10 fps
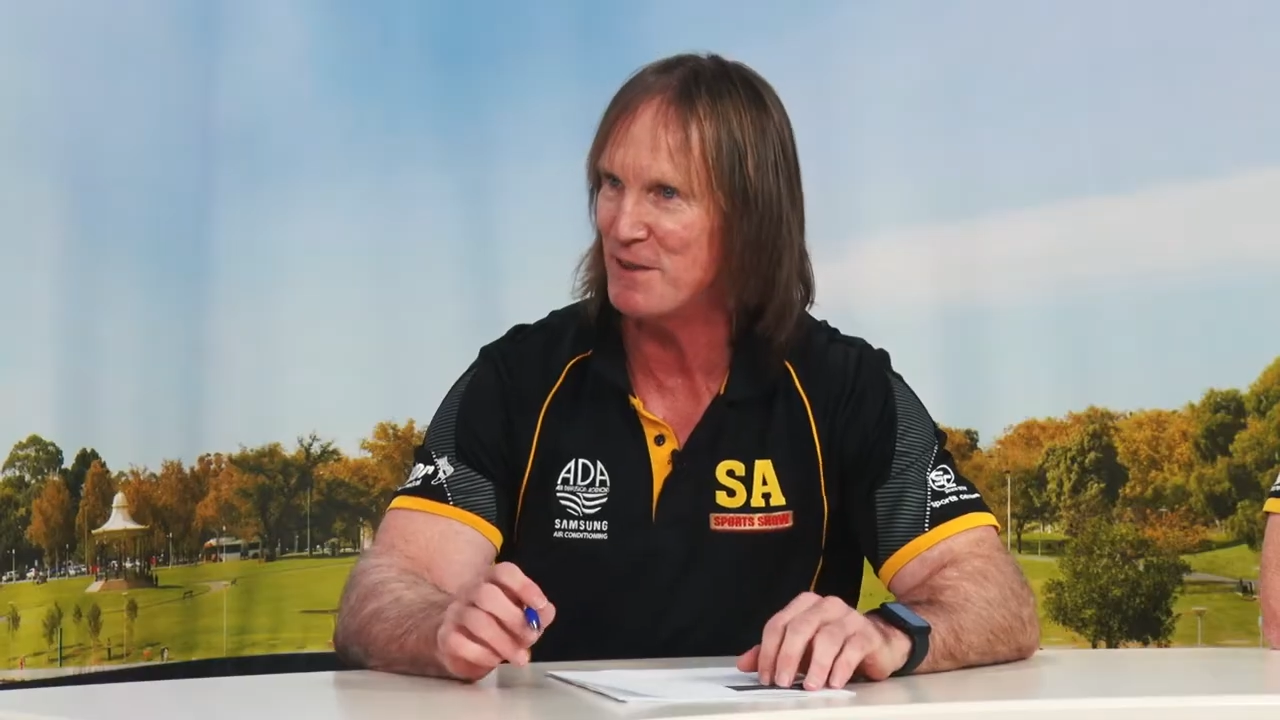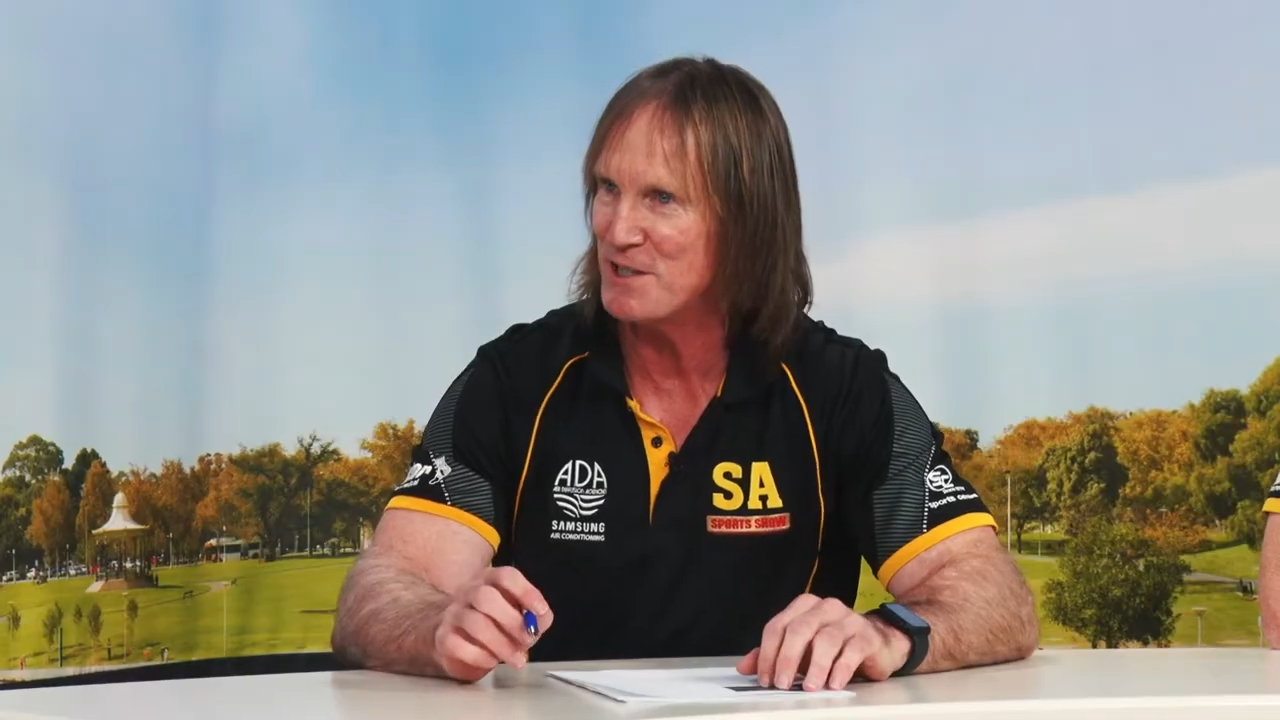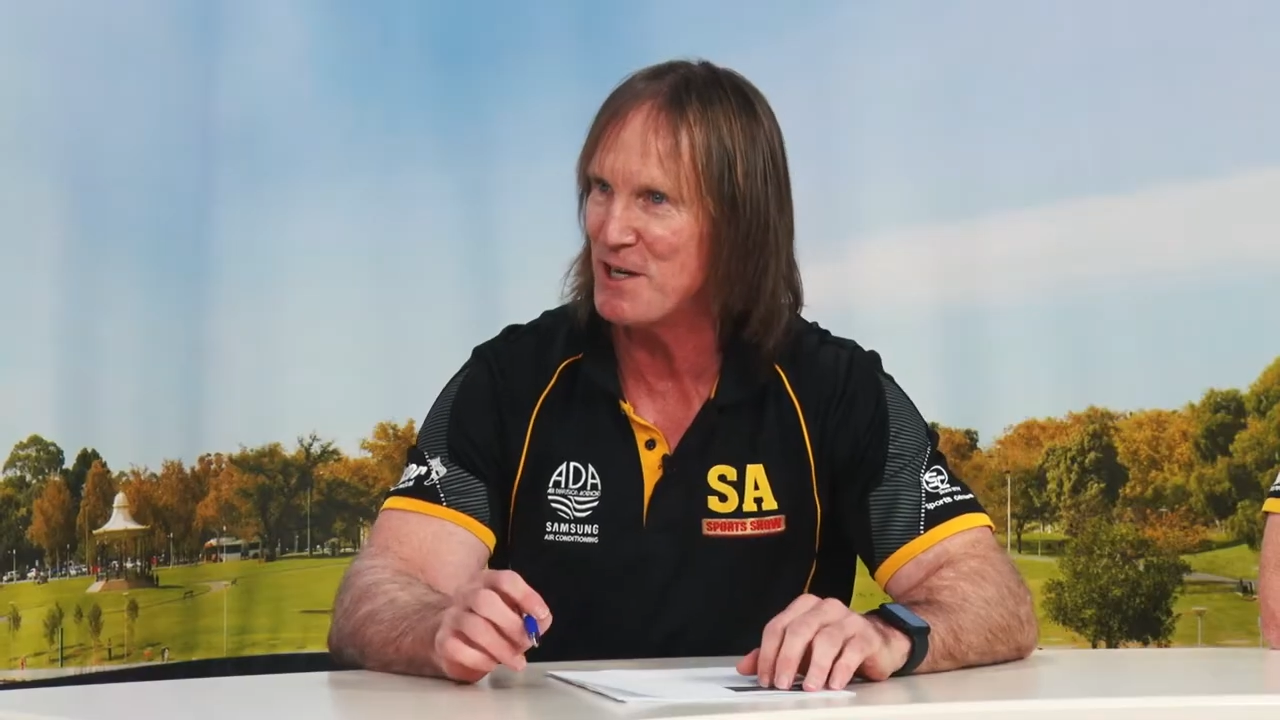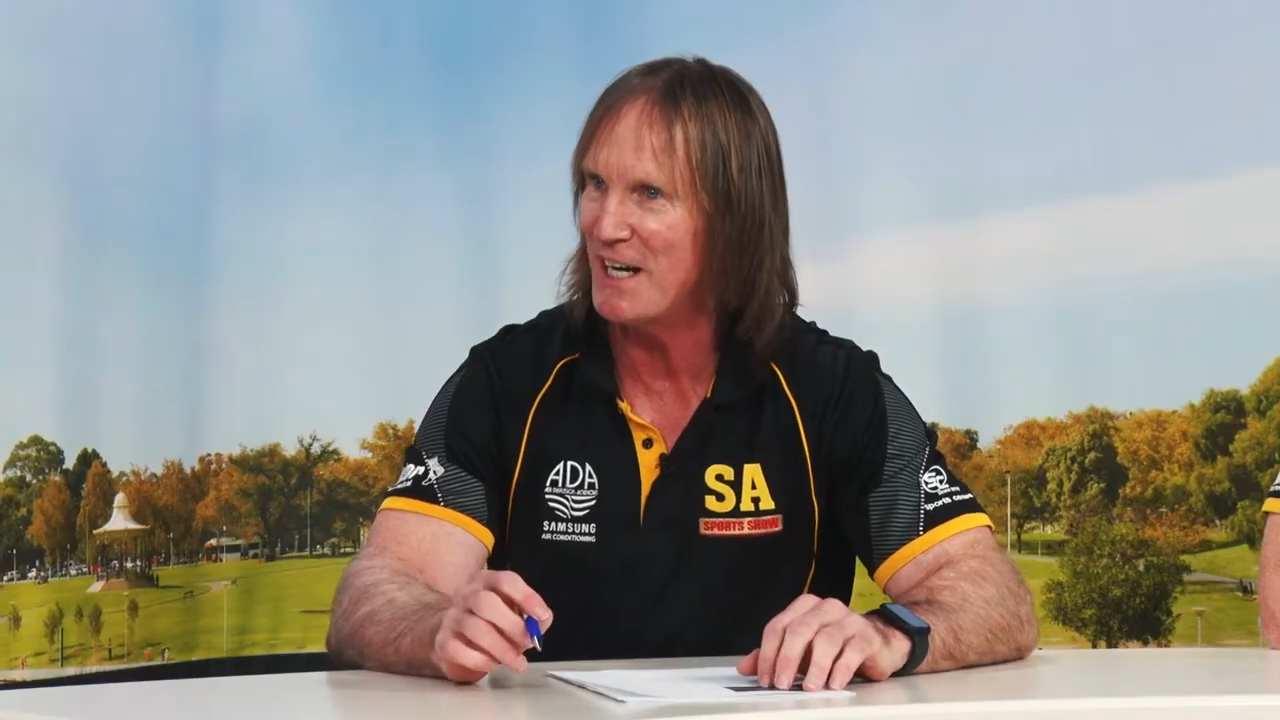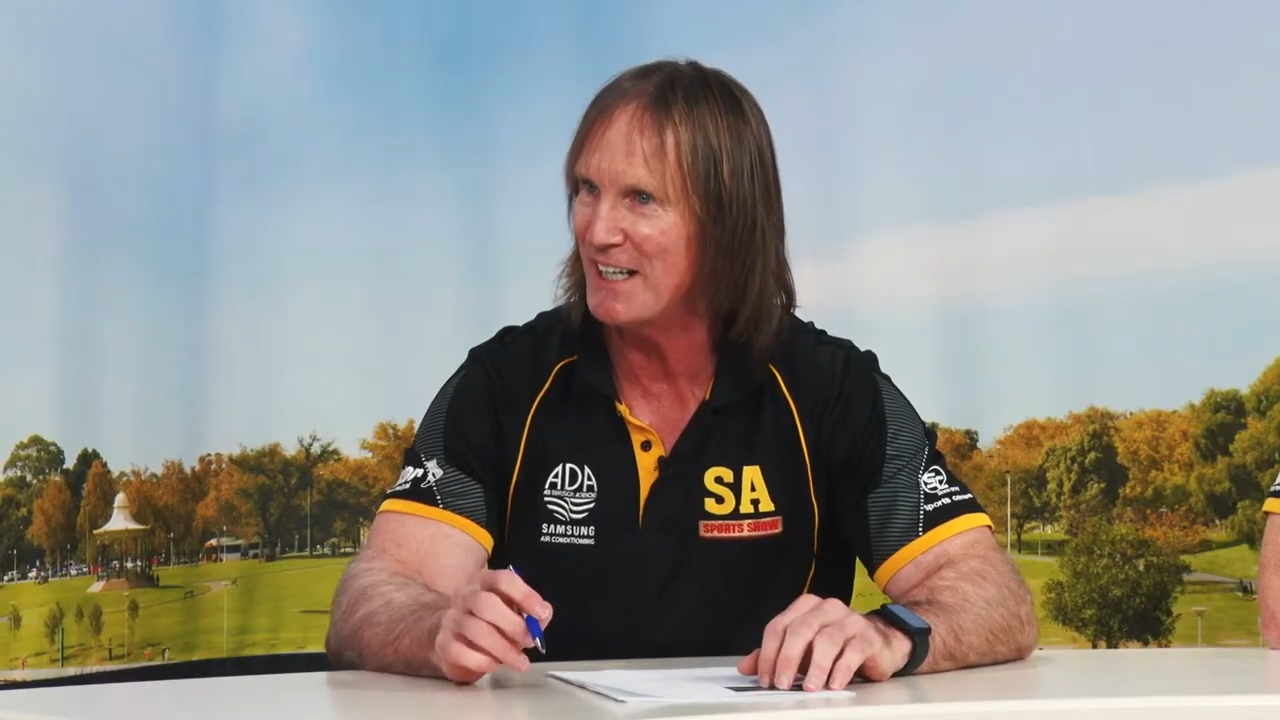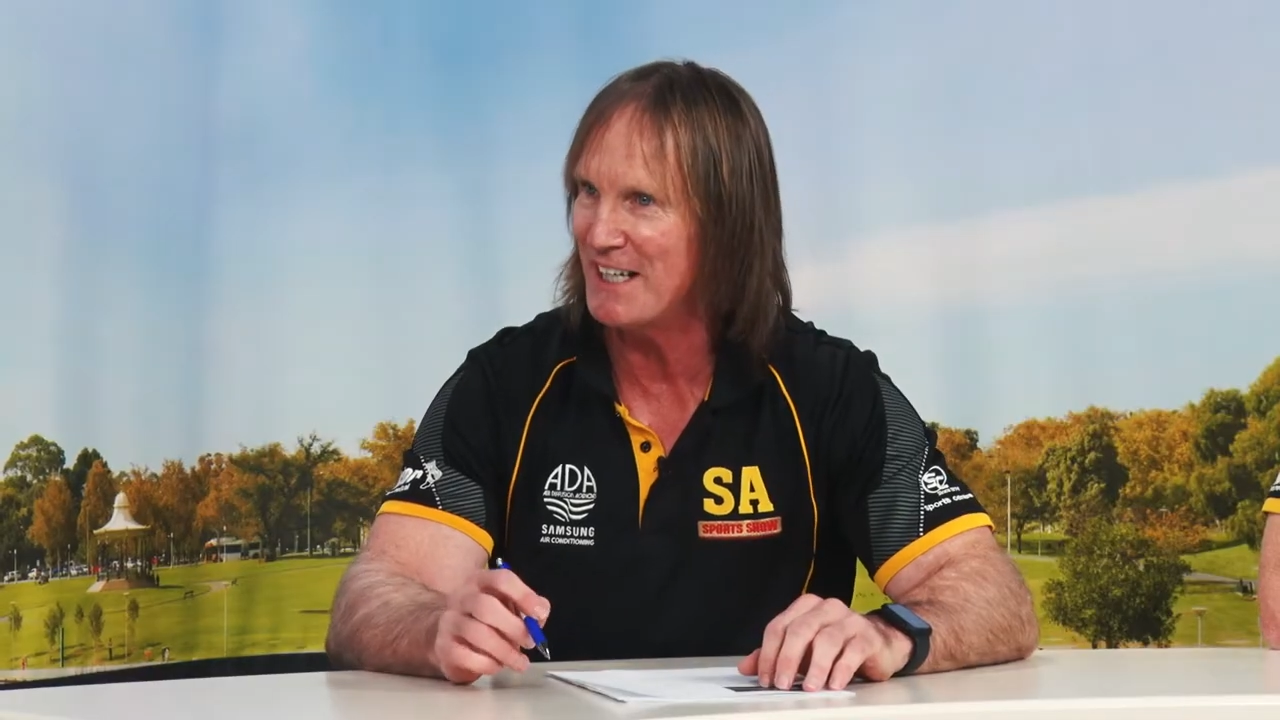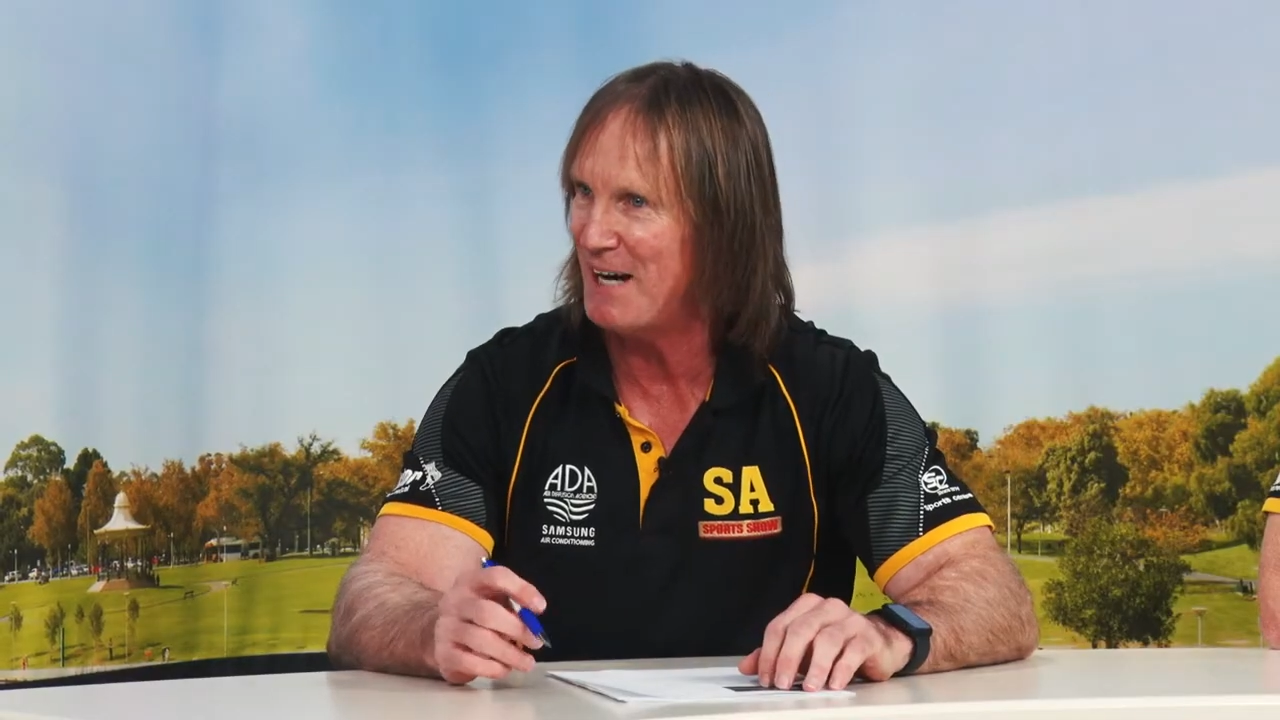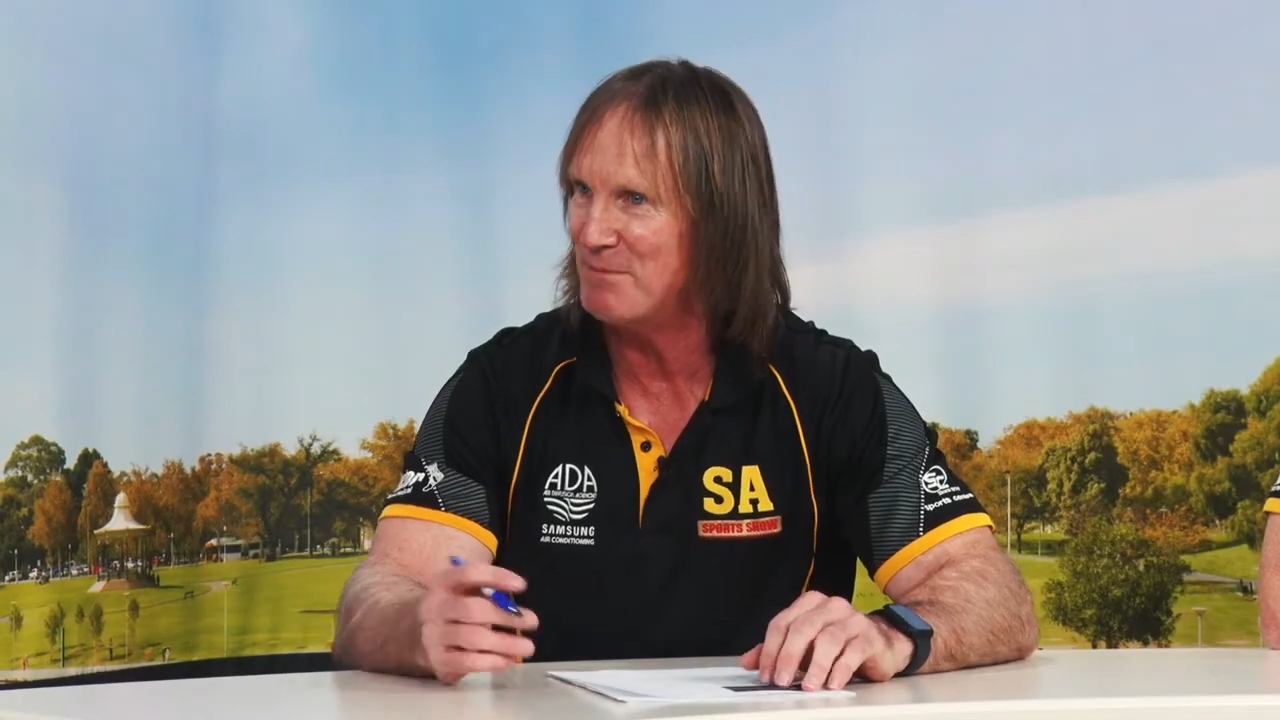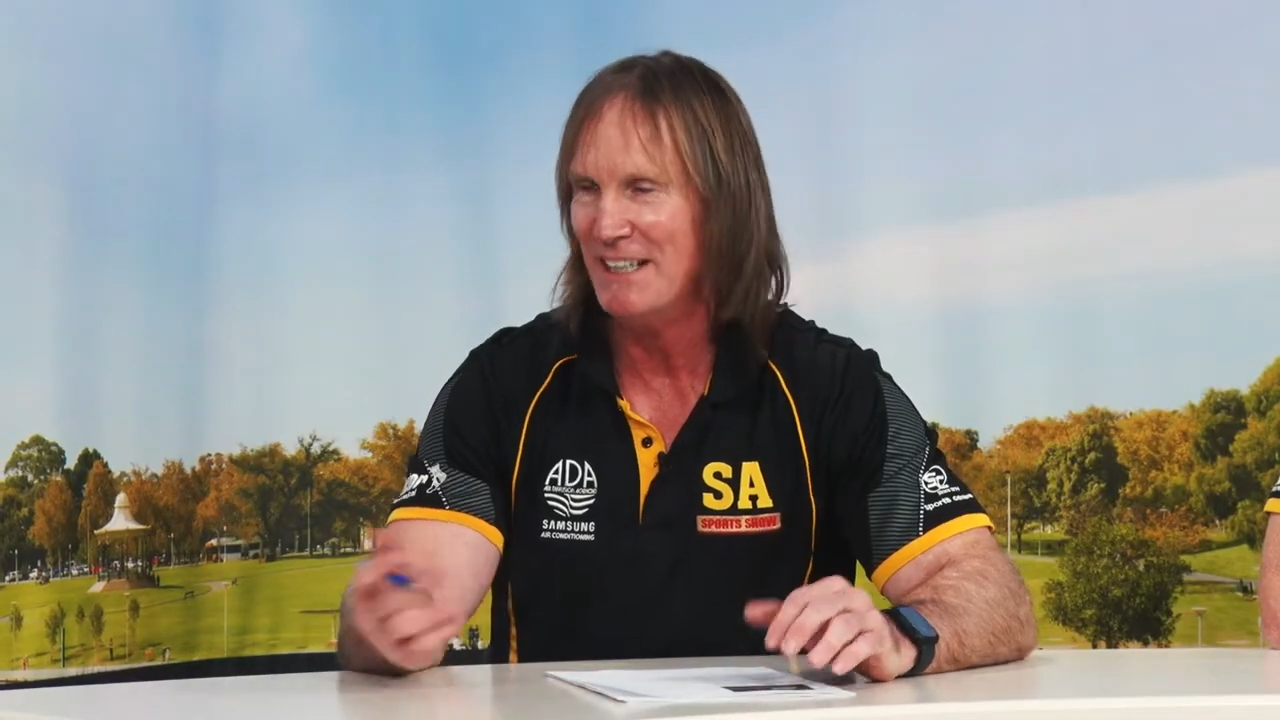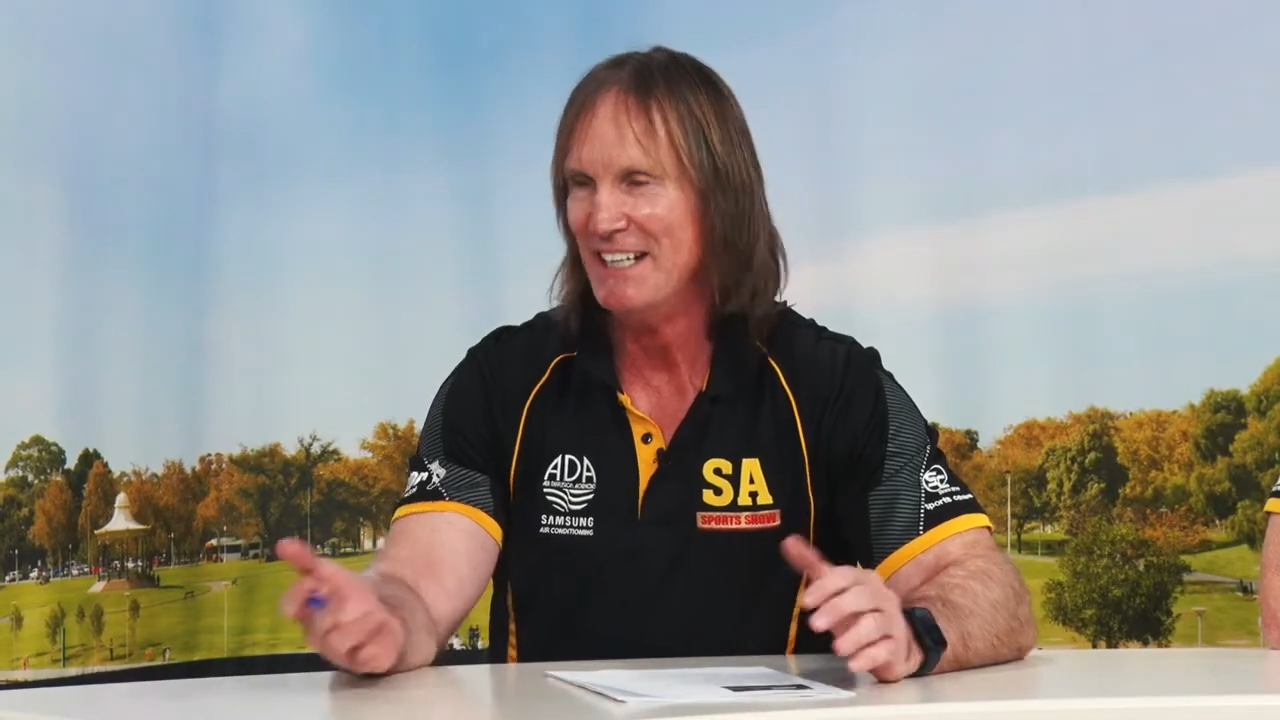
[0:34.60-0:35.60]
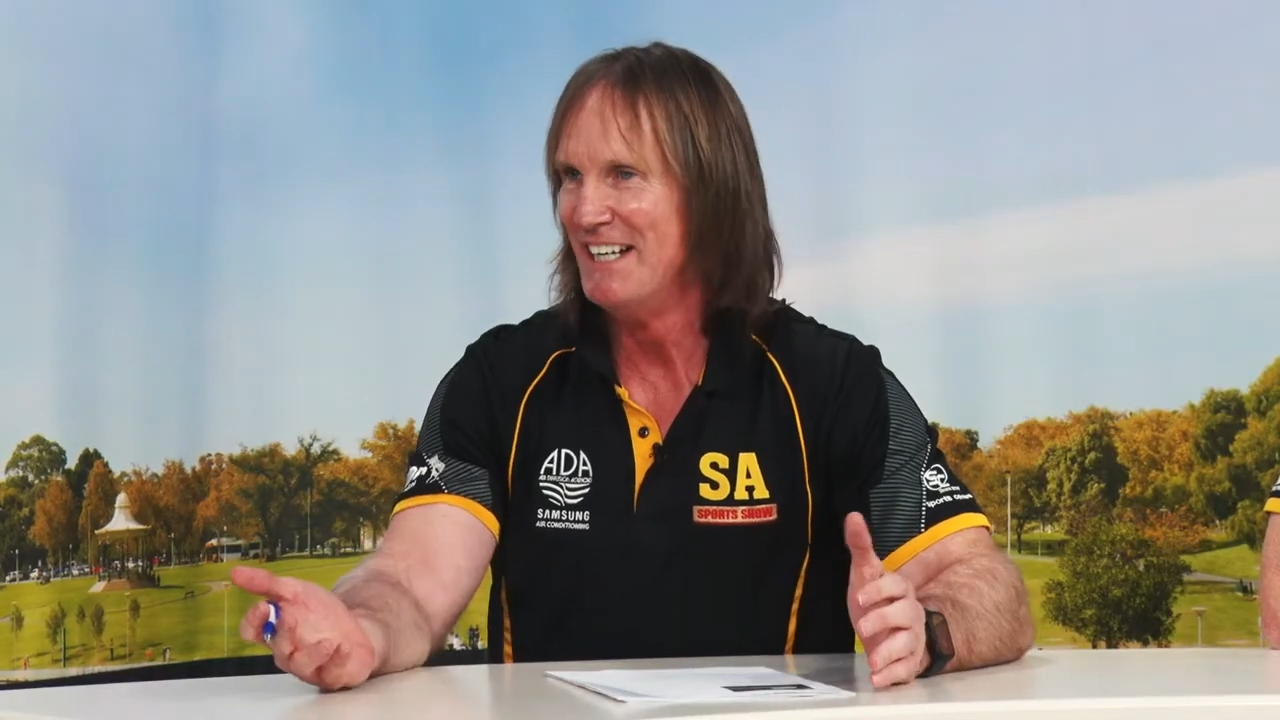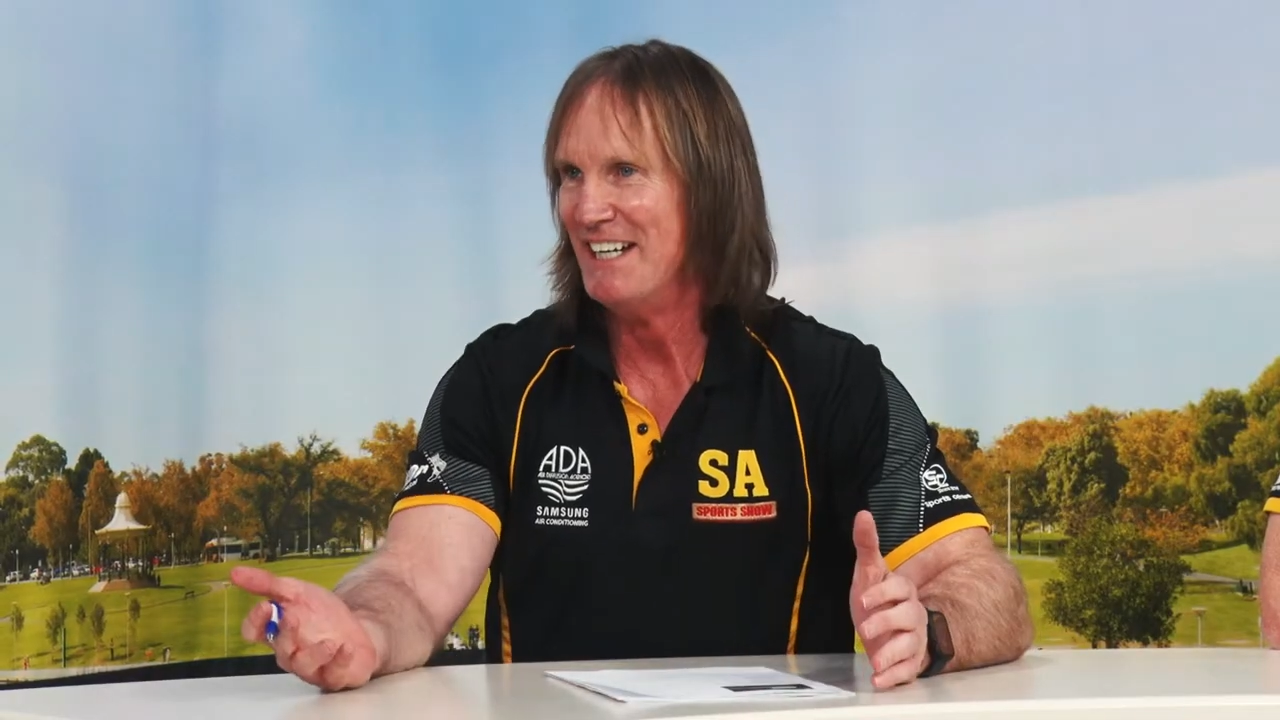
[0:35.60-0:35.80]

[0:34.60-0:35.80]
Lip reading: for the Australian Cup.